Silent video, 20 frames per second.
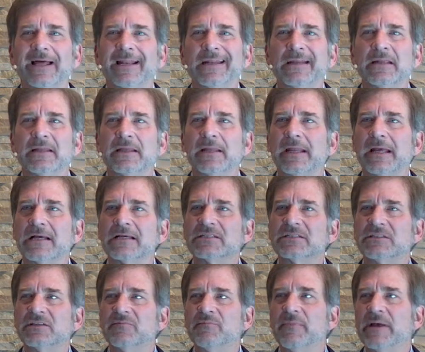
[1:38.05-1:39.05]
It, it has
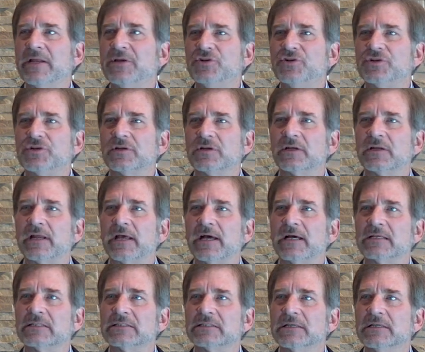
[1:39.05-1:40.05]
dimension, it
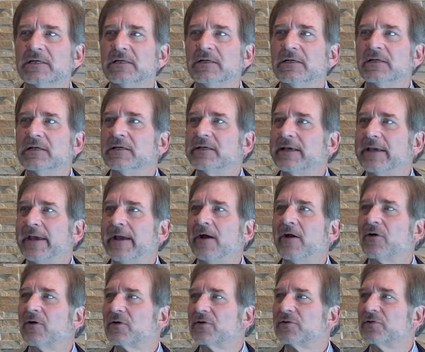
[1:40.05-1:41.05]
has
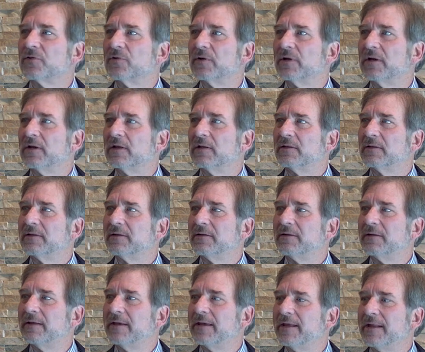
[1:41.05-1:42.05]
character in it, it,
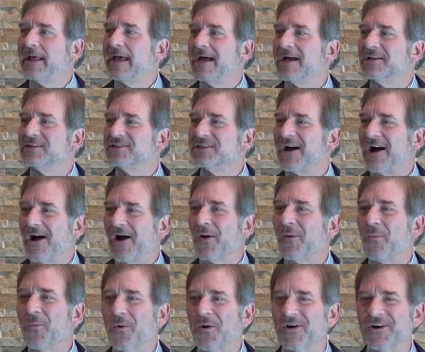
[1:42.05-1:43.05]
it has
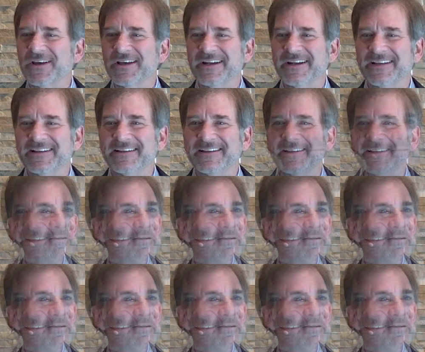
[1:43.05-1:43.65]
artwork in it.